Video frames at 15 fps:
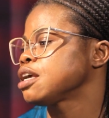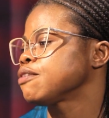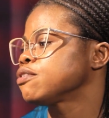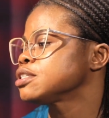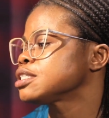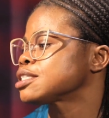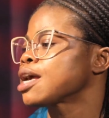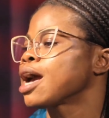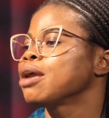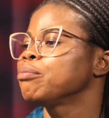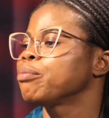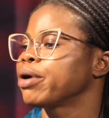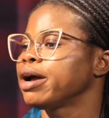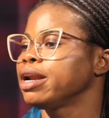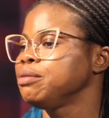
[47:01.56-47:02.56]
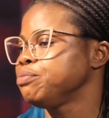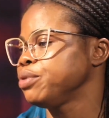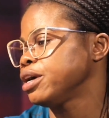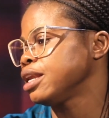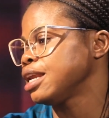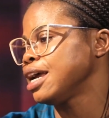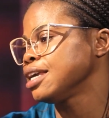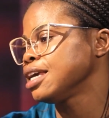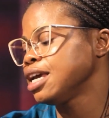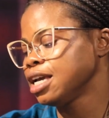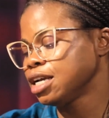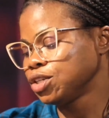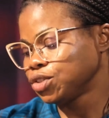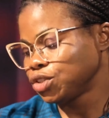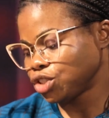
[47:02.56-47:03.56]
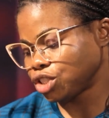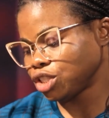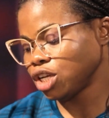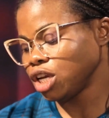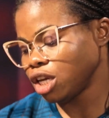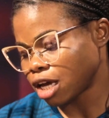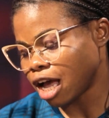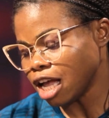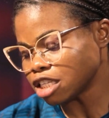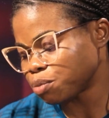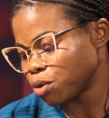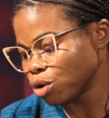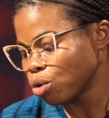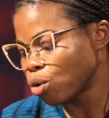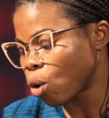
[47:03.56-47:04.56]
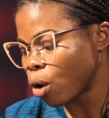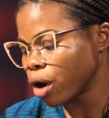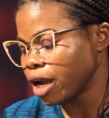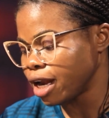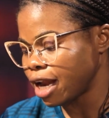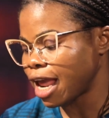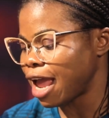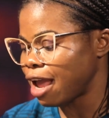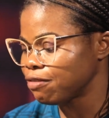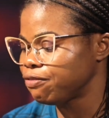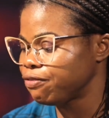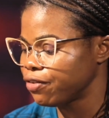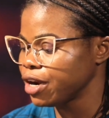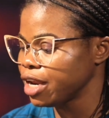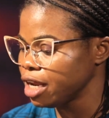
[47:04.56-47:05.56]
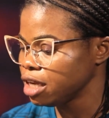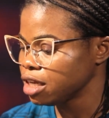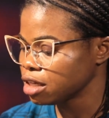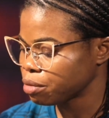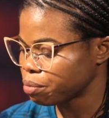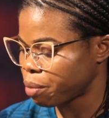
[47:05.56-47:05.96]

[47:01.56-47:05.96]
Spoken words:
7-time Paralympian. Like, she has been going every